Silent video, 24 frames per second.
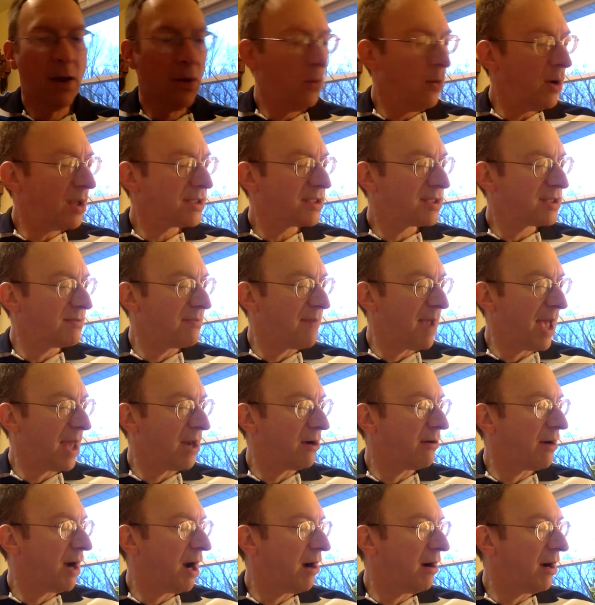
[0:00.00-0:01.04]
What's the
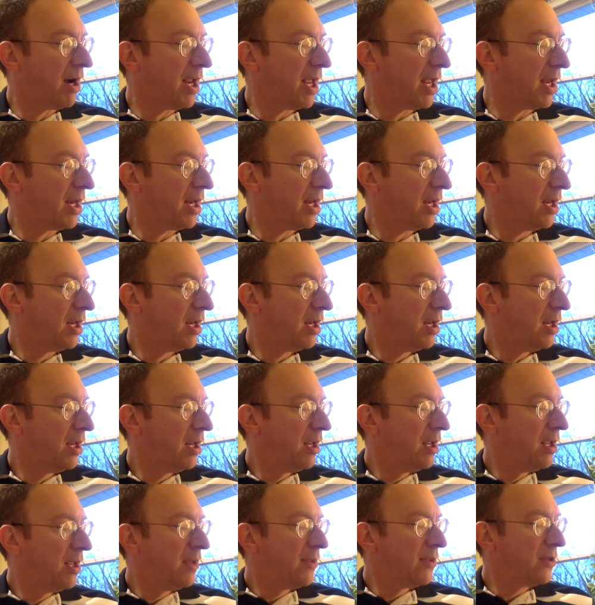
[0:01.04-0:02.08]
matter, Arietti?
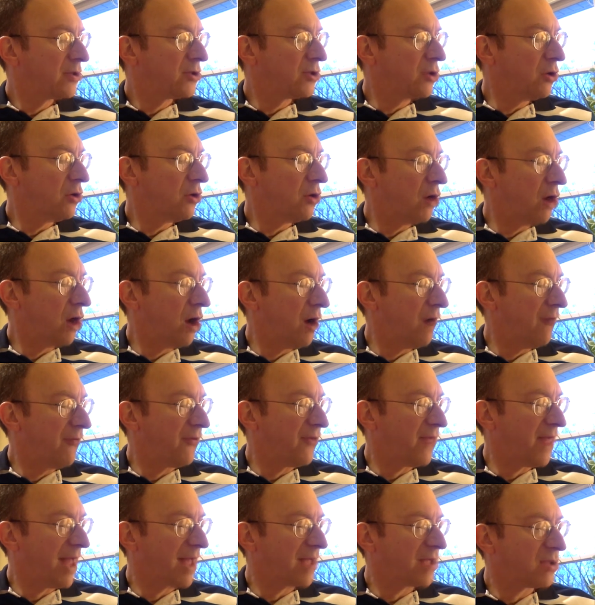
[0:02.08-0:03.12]
There's no call
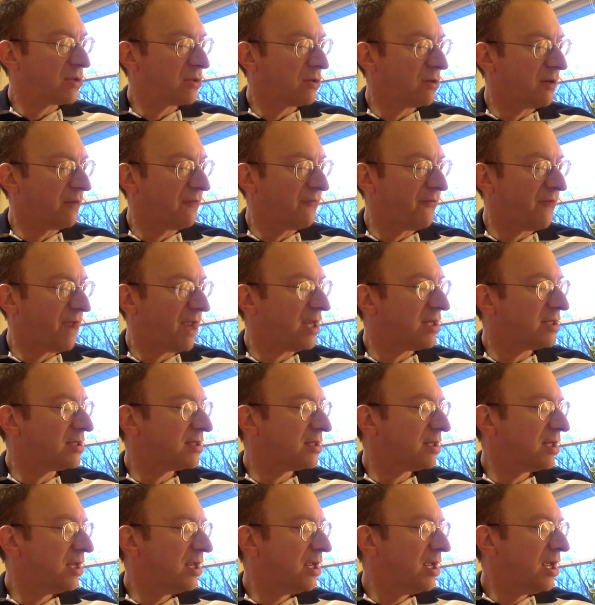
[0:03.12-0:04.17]
for that sort of
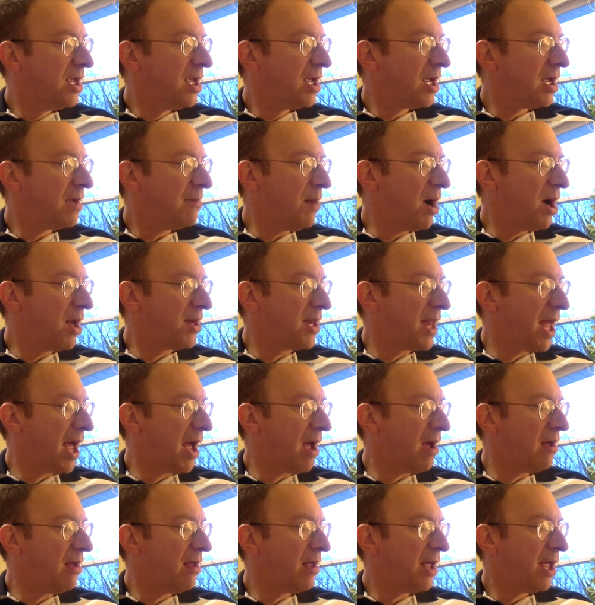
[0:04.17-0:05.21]
face. Come on
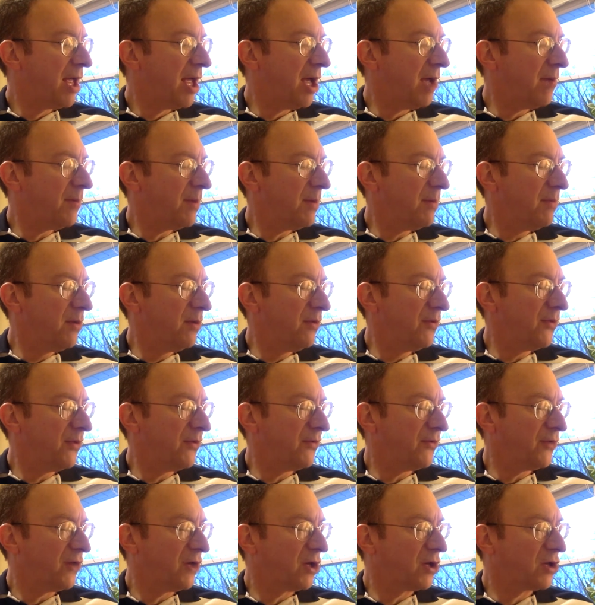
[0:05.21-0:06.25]
now, help me move the
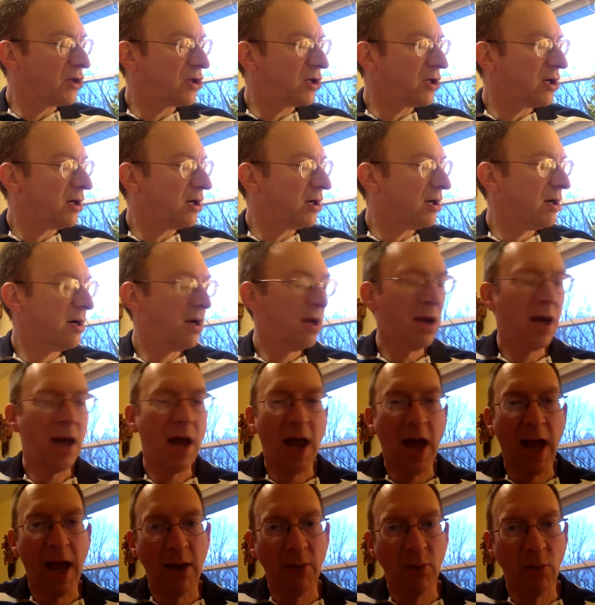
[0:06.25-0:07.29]
furniture,
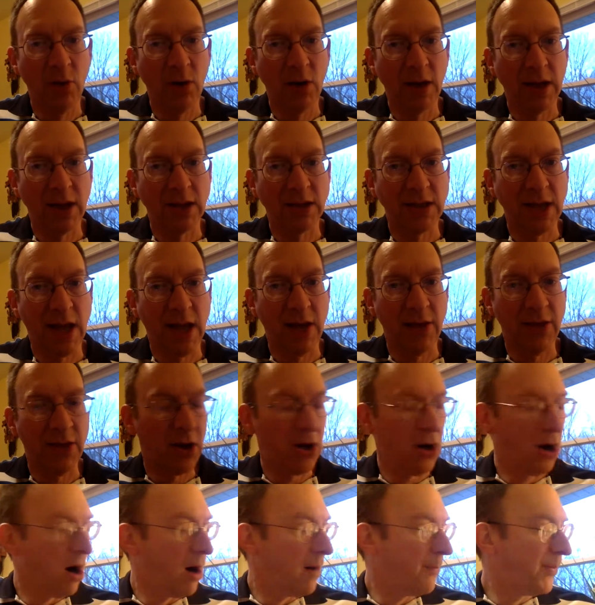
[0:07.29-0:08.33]
and we'll get down the
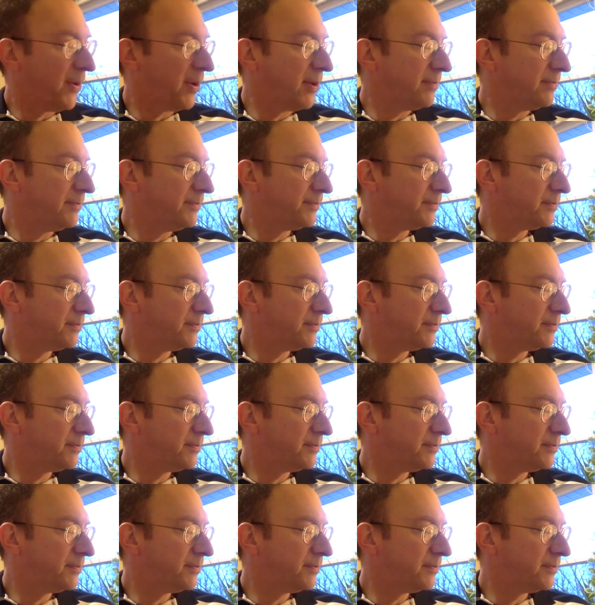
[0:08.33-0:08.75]
carpet.